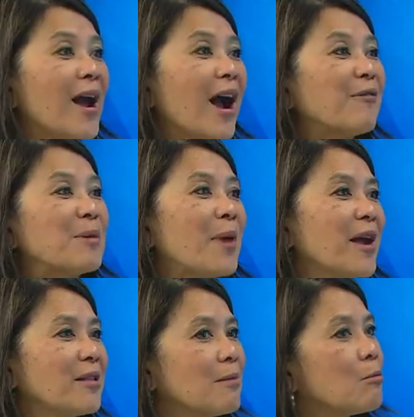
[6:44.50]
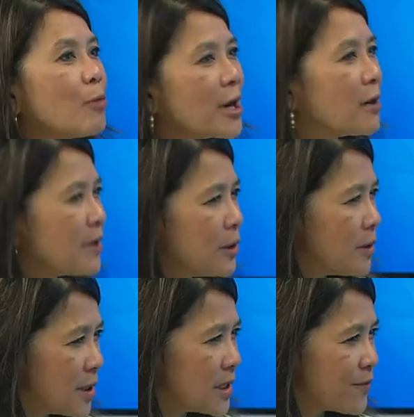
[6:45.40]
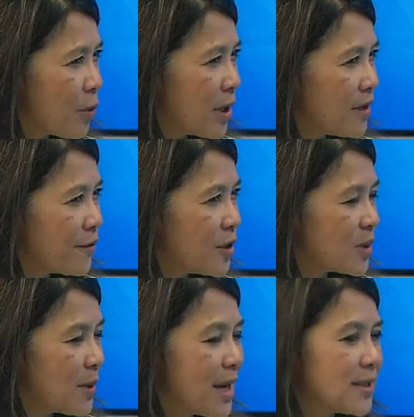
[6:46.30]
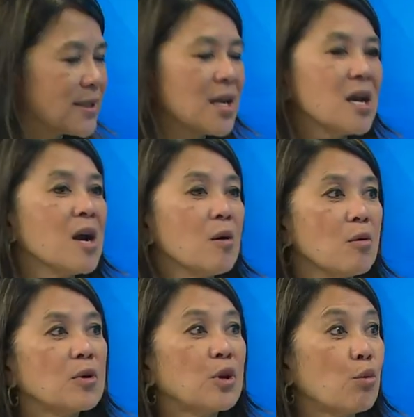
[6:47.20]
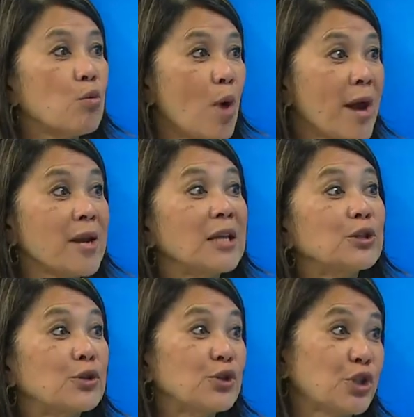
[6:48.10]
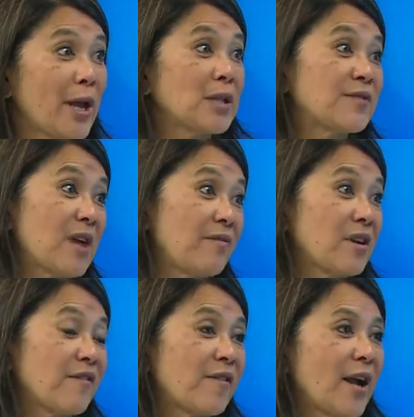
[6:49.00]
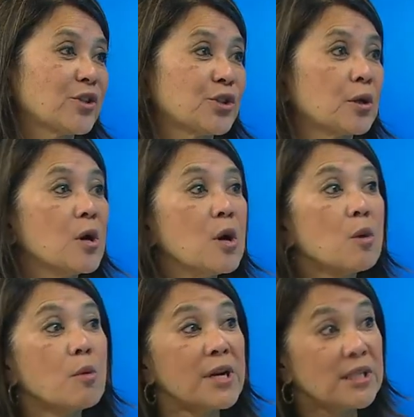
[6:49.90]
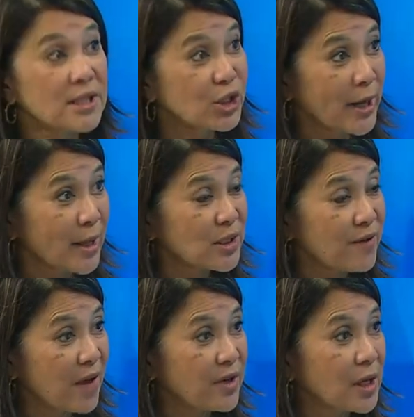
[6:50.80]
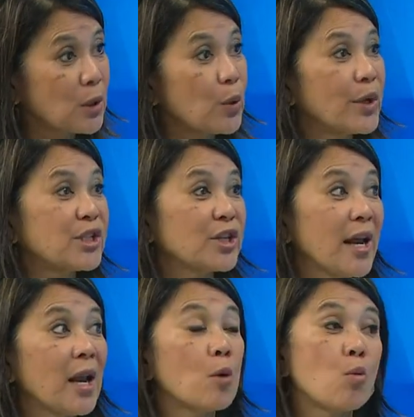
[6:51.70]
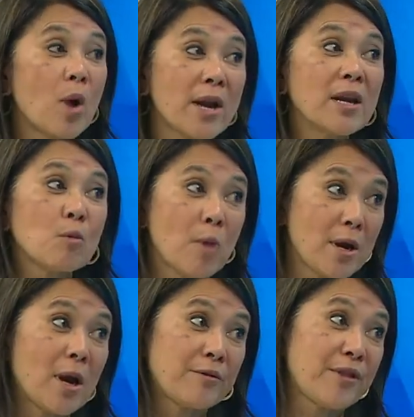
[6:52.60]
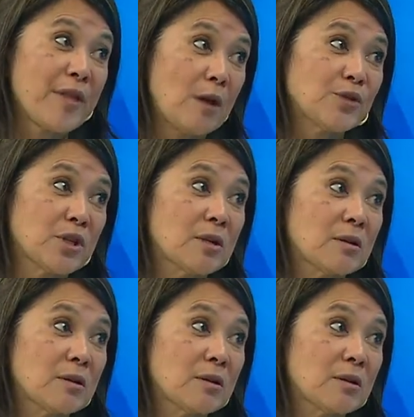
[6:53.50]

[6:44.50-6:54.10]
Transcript: I remind them, what are we doing this for in the first place? You're 1 in 2 chance of having a fracture. What is the chance of having an ONJ? 1 in 100,000.